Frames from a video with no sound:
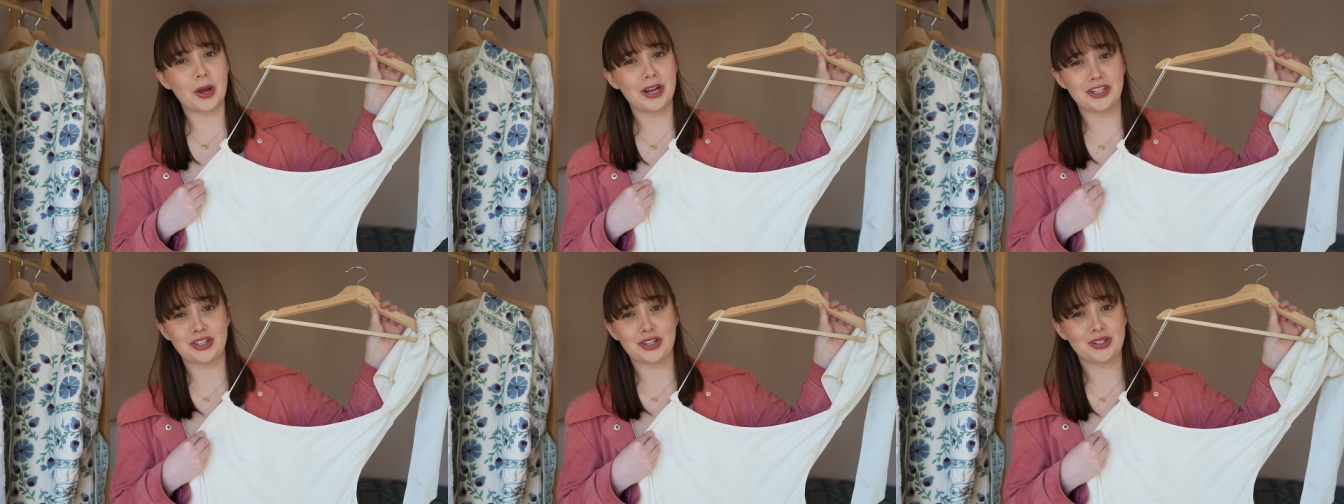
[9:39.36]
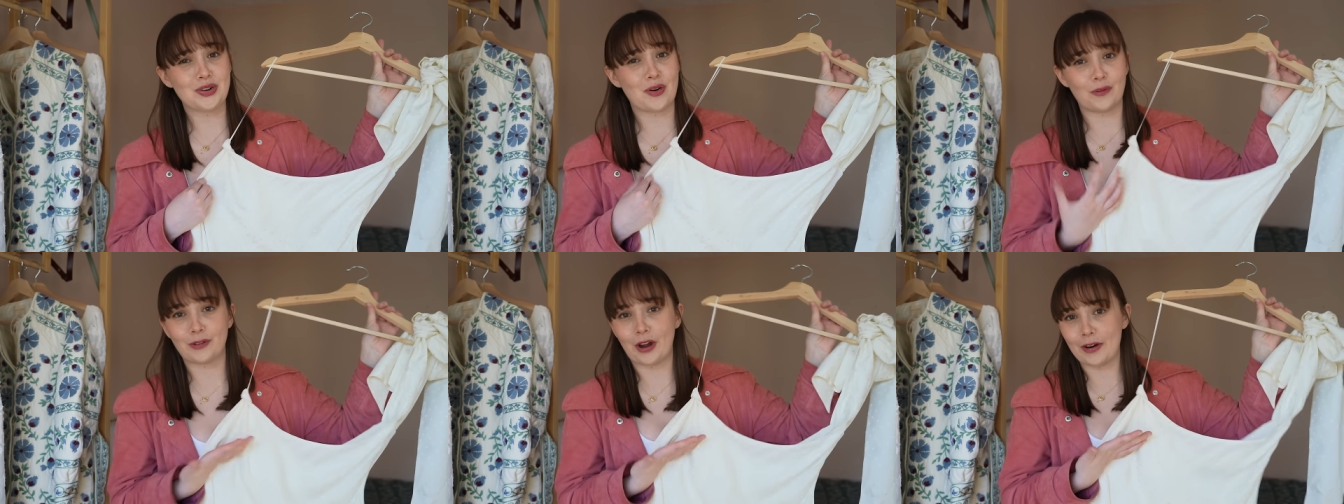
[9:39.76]
but it's just
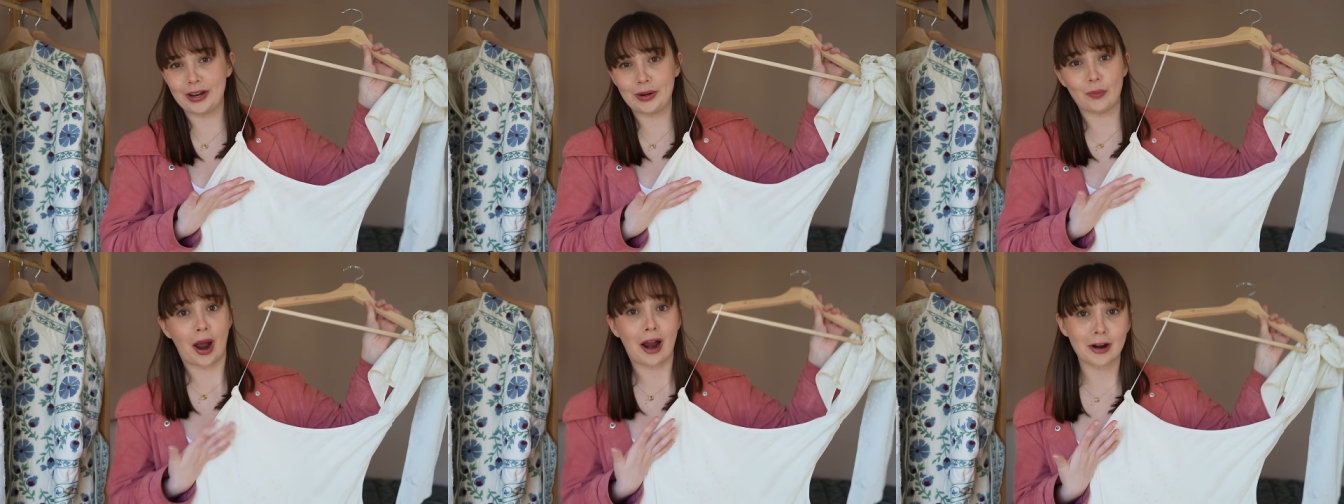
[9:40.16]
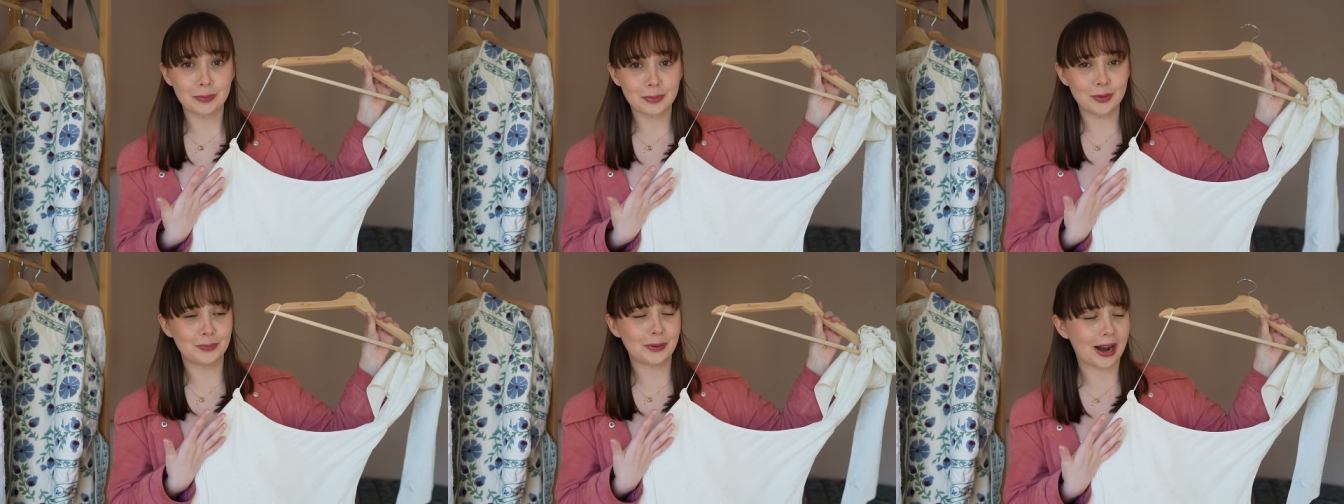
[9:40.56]
not very
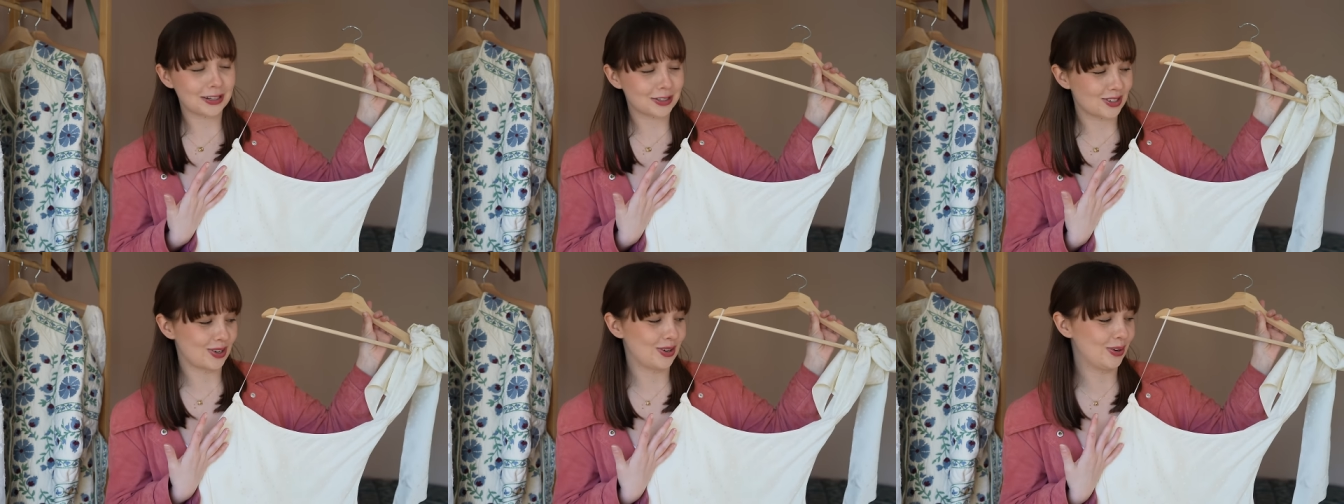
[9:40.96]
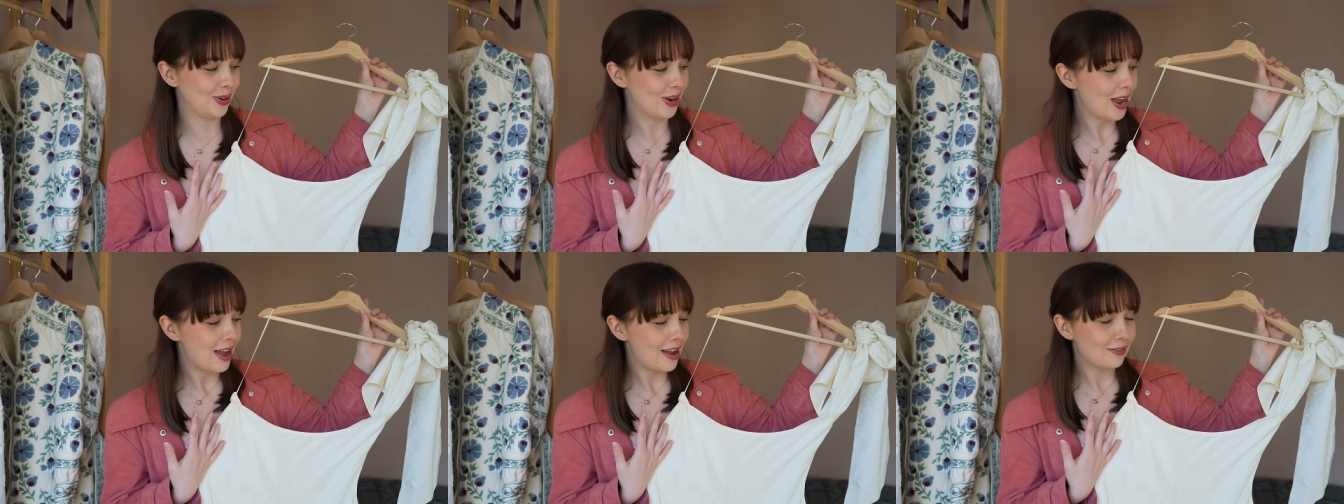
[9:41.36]
wearable, practical
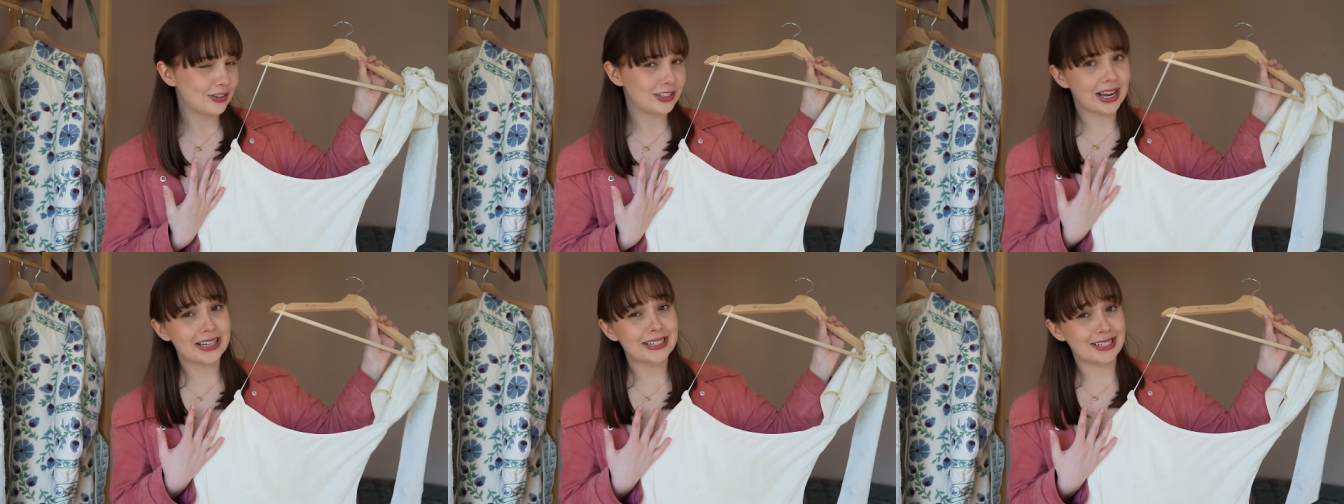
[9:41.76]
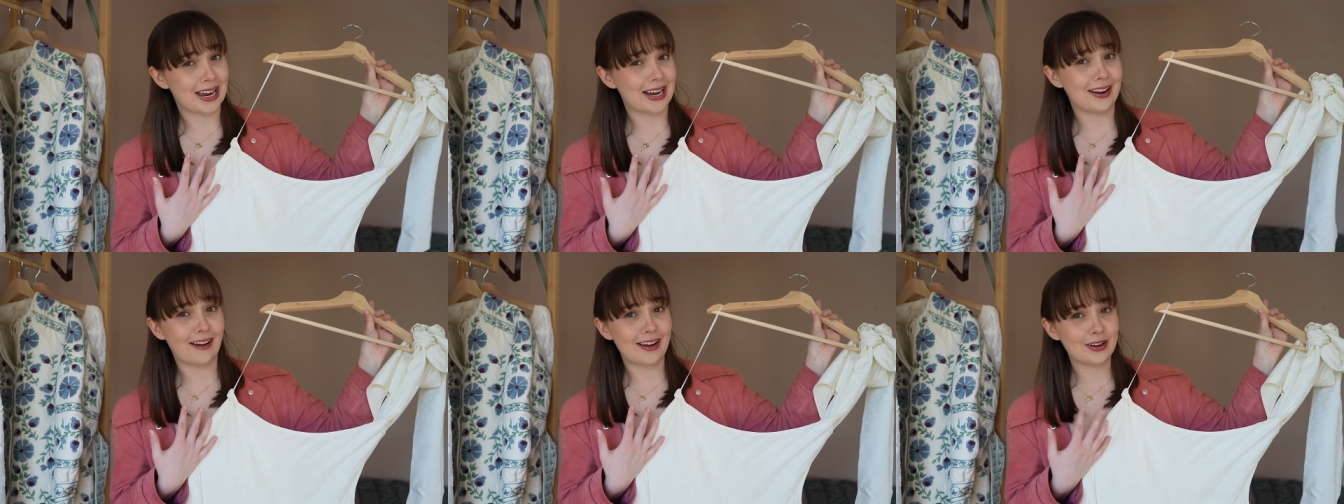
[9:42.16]
for
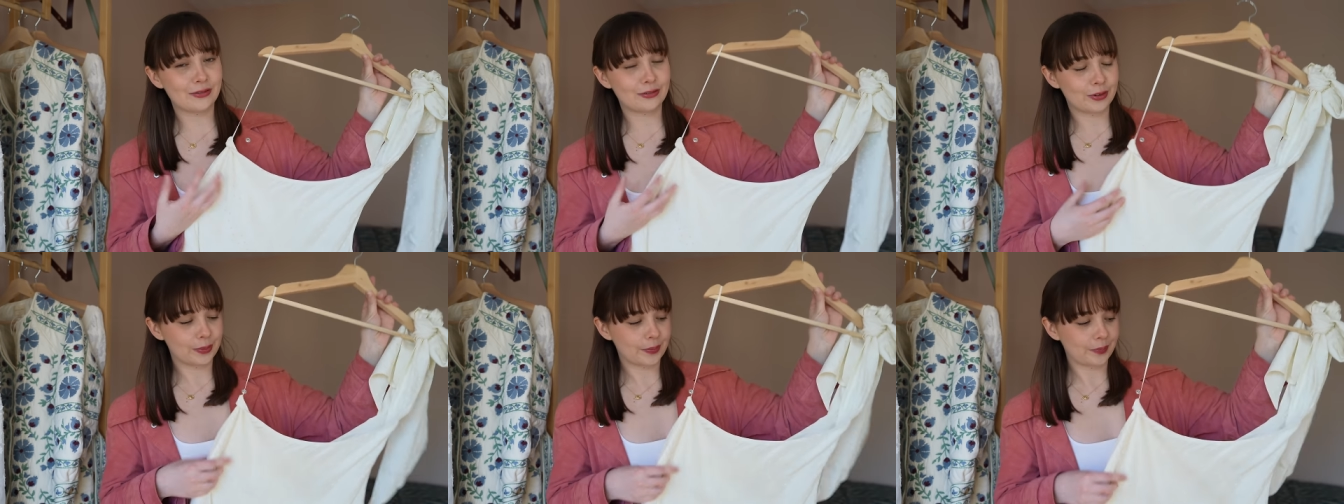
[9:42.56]
day-to-day -day life.